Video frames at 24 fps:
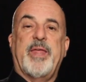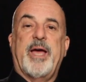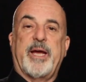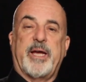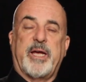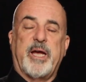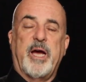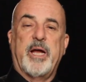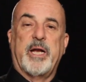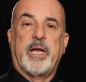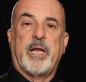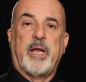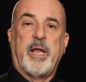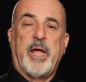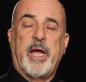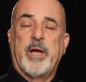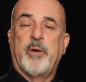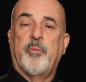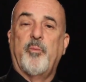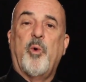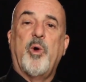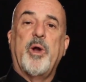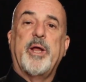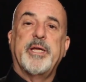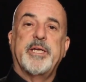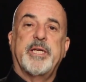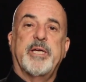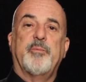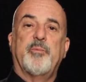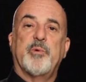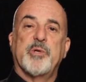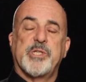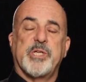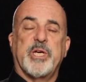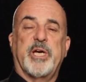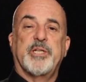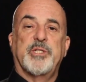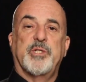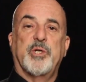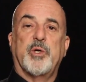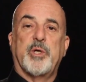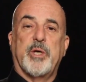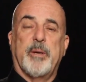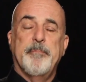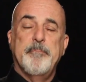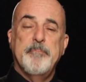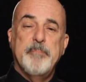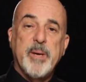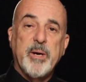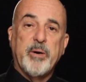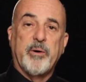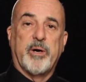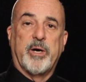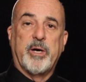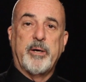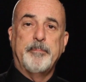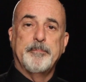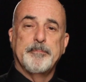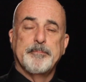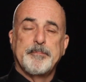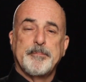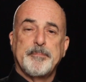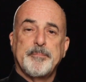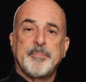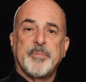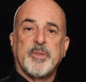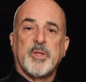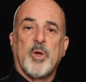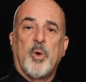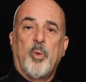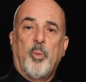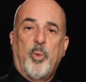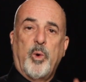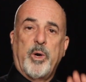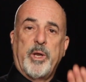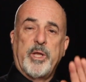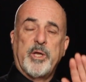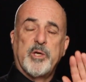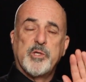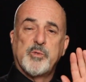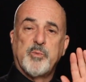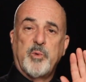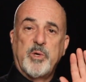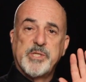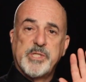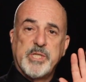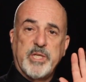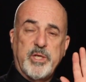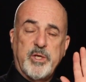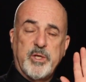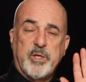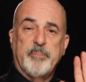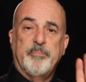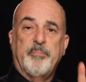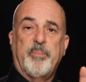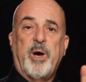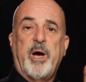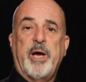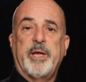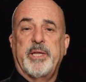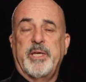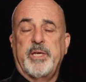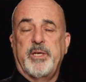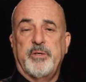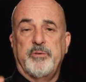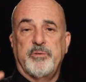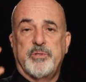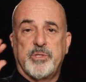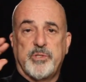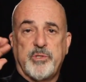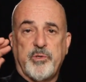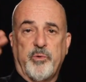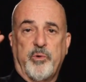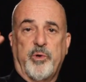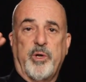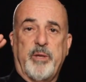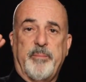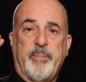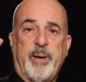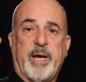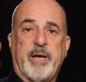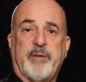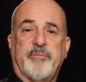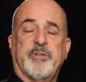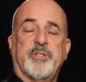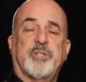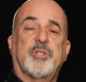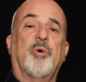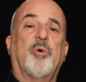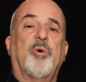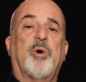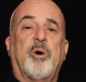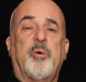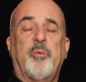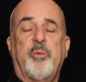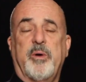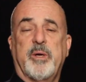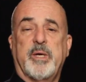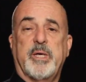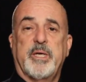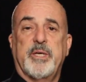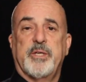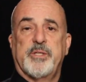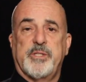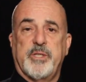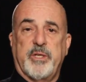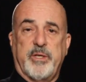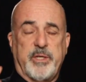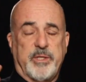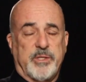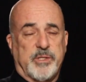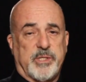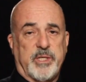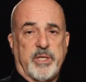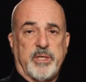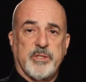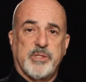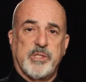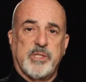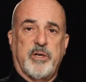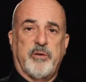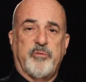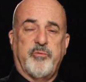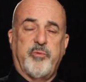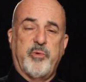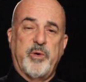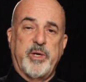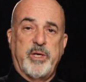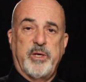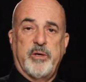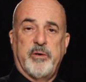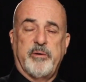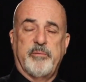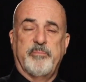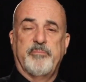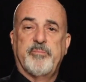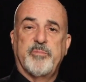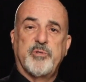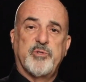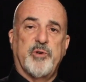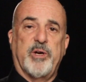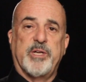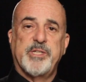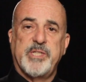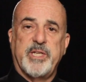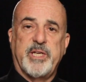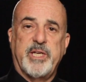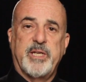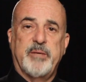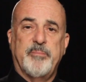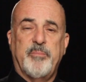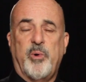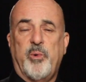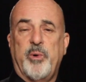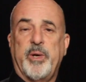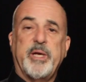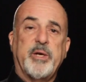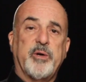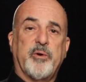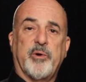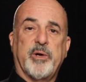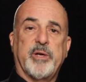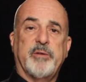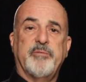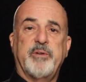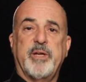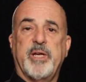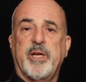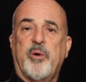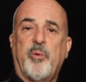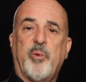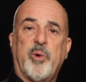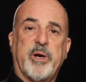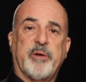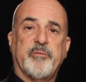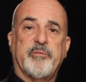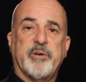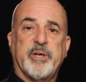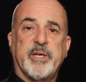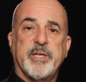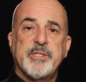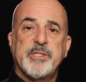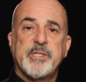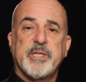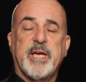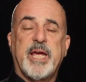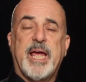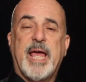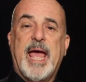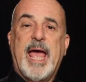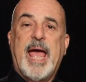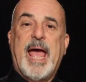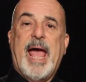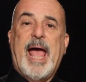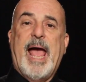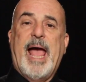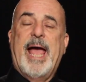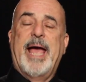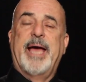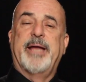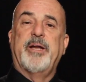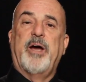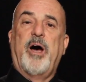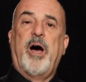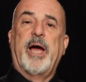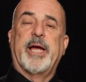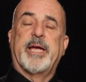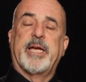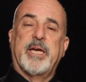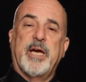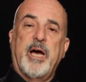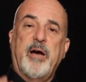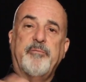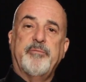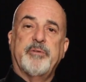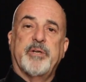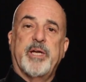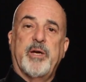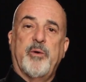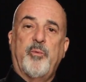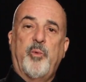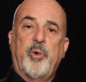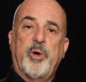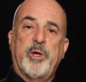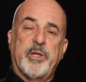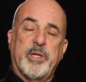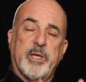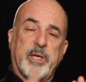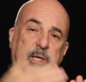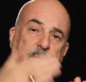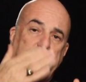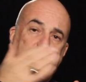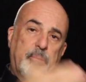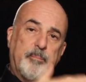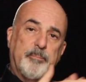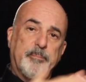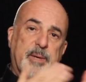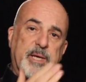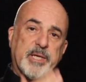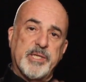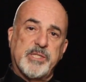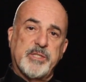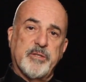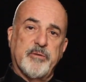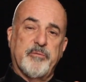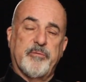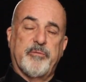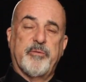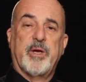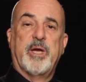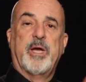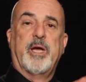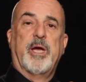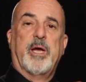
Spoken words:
that kind of light, what I did was I took a mirror, one of those ones that you can buy that you screw on the back of a door so you can see yourself when you're dressing in the morning or evening or whatever it is, and I covered it with little bits of